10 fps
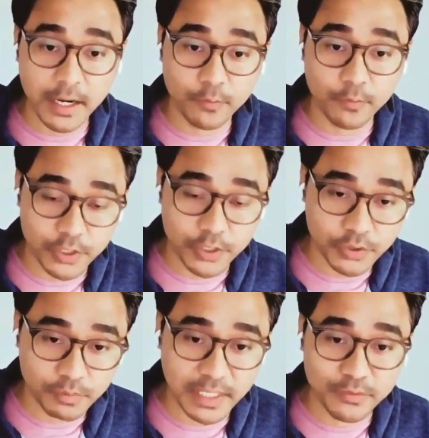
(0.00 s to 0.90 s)
we
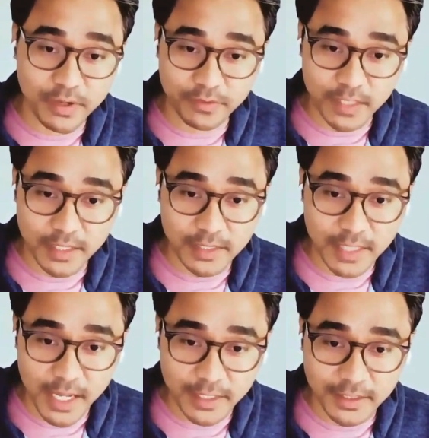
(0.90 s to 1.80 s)
assume that you have done
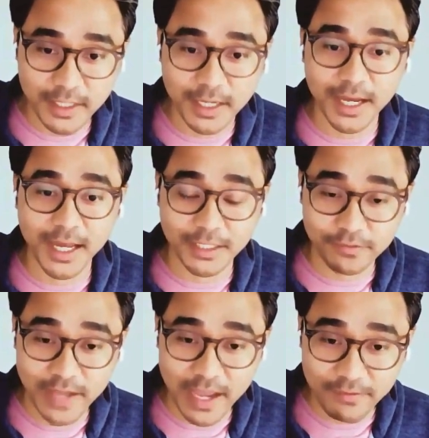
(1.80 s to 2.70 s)
that. And
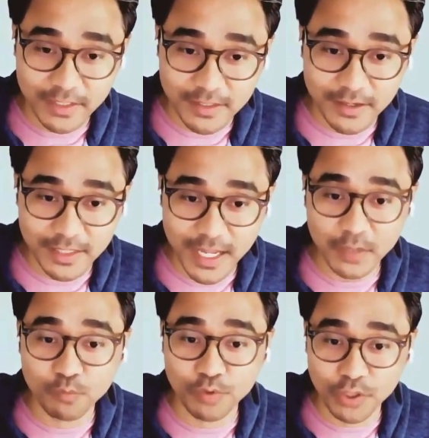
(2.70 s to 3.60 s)
if you haven't done
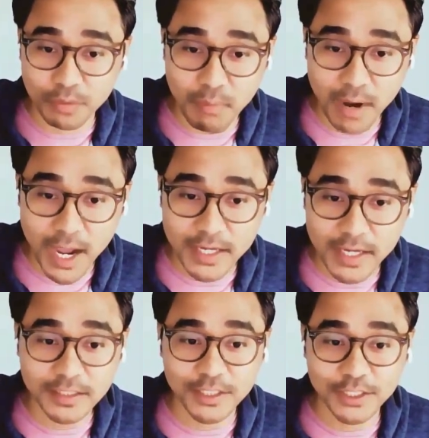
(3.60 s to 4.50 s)
that, we
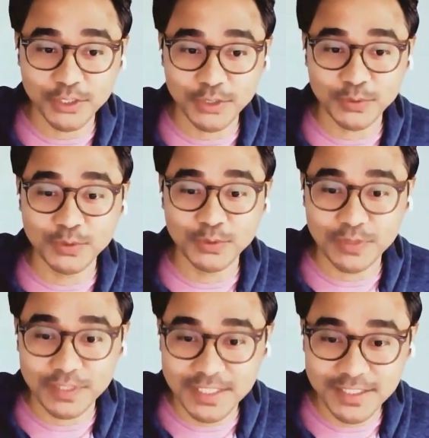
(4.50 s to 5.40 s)
remind you to
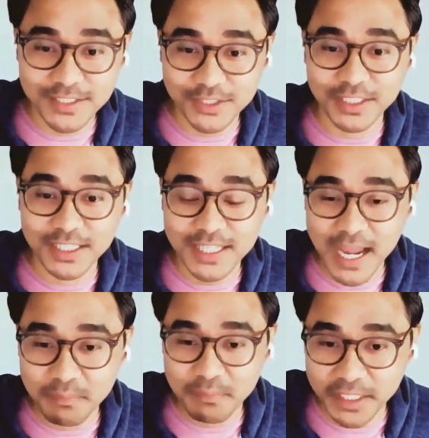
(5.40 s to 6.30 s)
discuss your
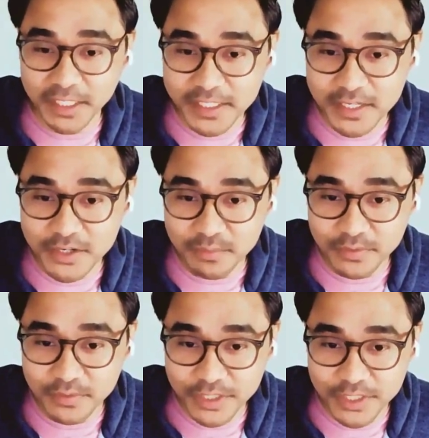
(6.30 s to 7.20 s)
entire medication
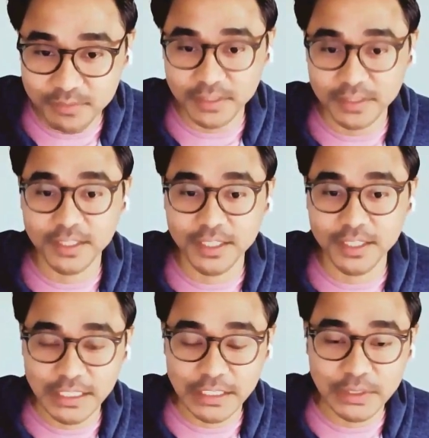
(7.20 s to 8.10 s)
regimen,
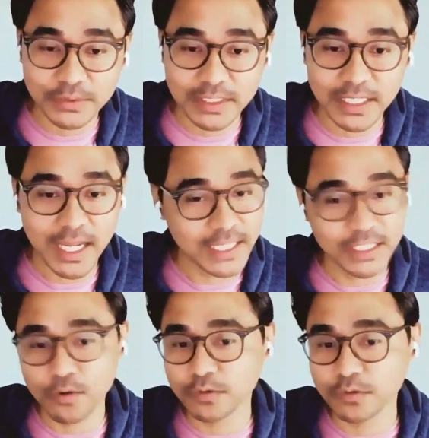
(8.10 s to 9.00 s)
including
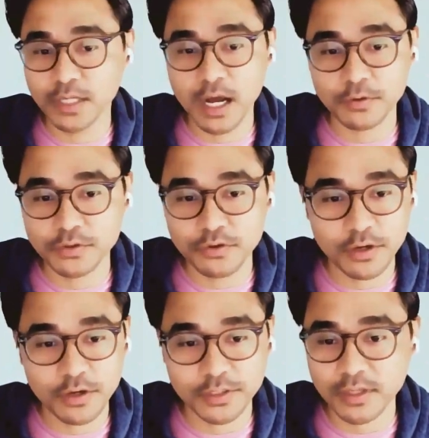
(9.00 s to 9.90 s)
any over-the-counter
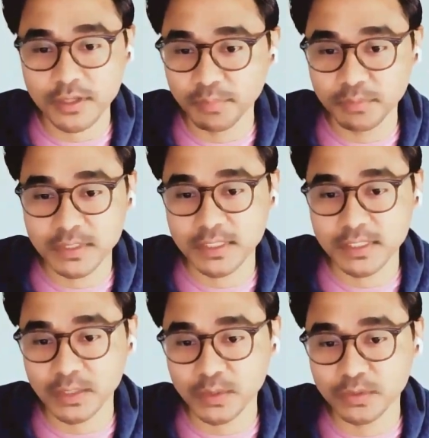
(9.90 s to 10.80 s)
drugs or supplements
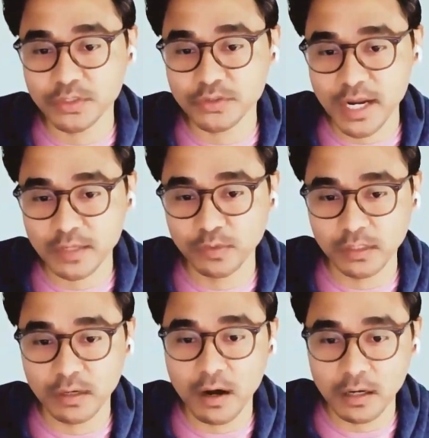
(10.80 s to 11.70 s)
that could interact with
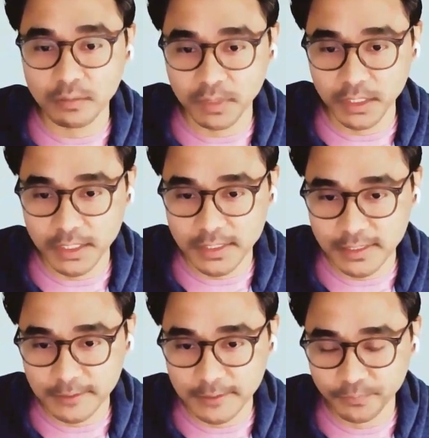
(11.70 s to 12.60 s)
your heart
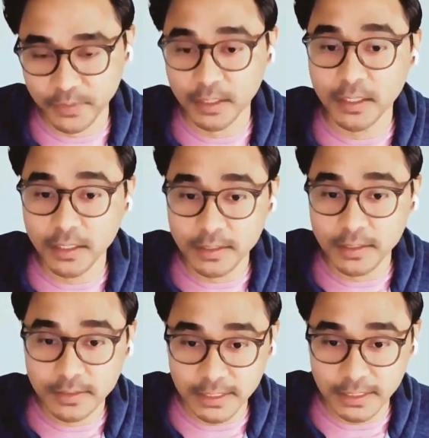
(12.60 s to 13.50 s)
medications.
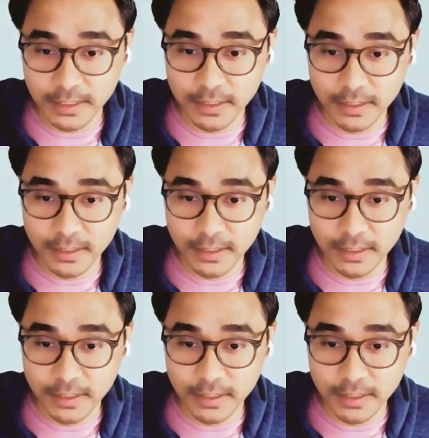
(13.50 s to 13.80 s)
Three,